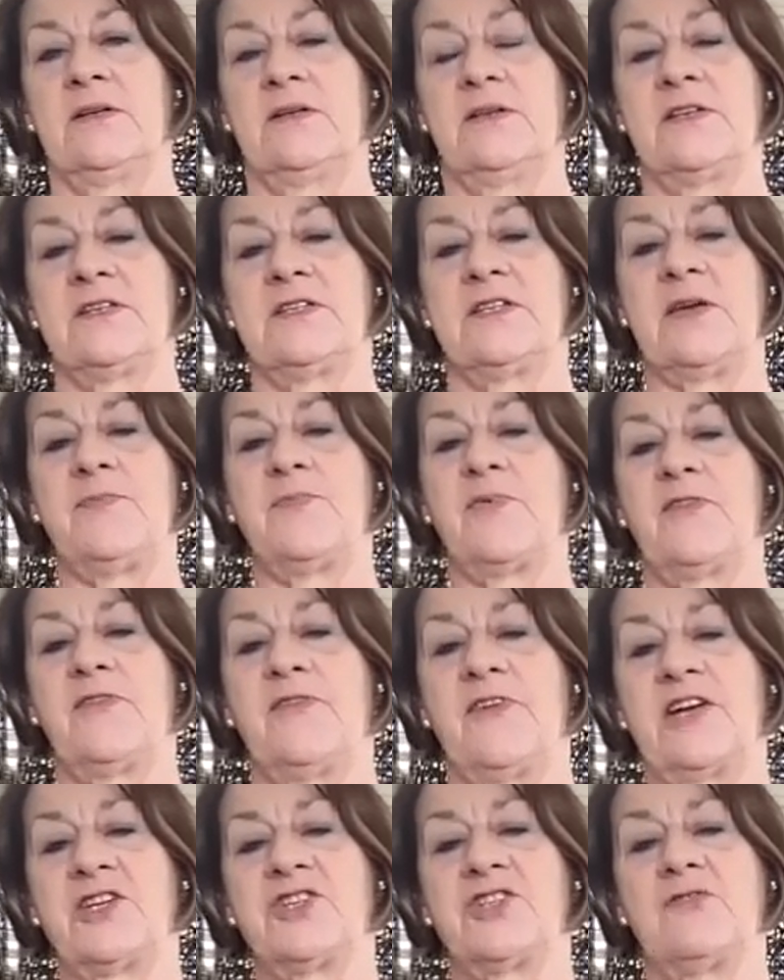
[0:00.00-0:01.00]
the deeper
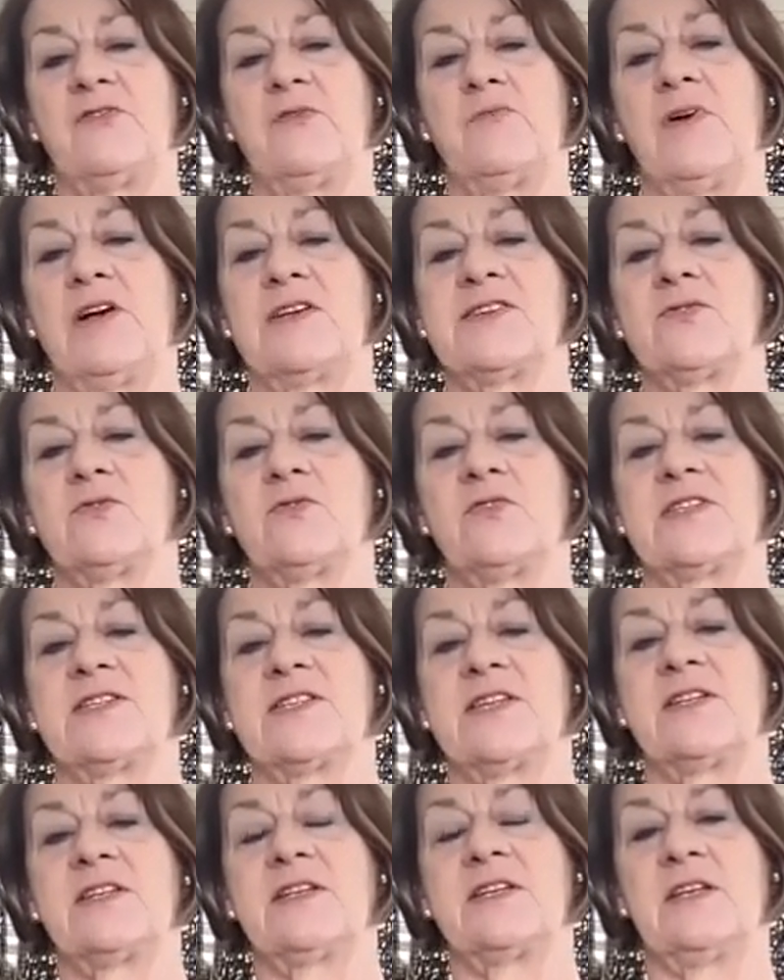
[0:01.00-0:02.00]
fascia and muscle that's
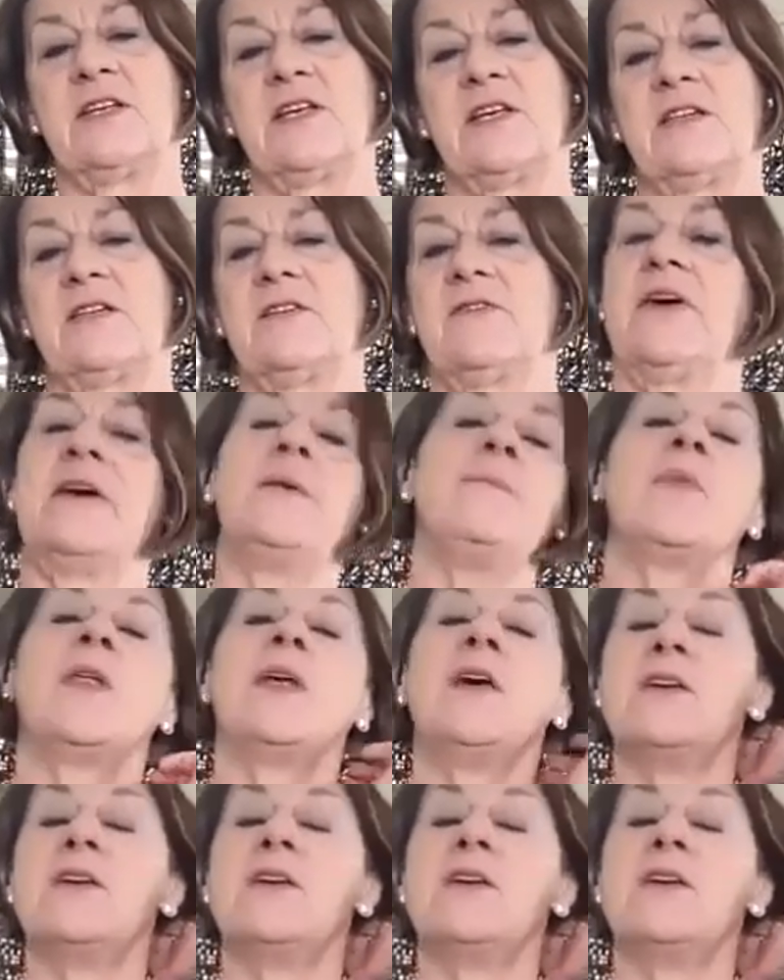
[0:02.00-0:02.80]
underneath of it.